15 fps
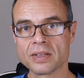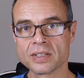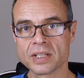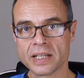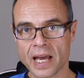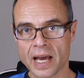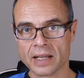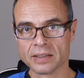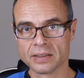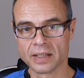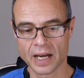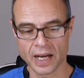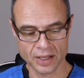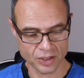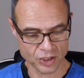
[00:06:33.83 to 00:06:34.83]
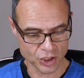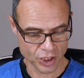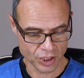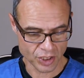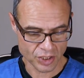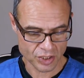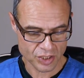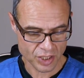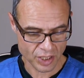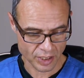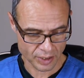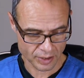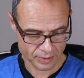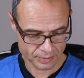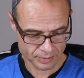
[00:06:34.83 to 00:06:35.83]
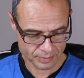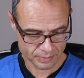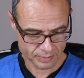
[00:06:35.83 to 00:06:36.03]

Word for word: this again at the GDC.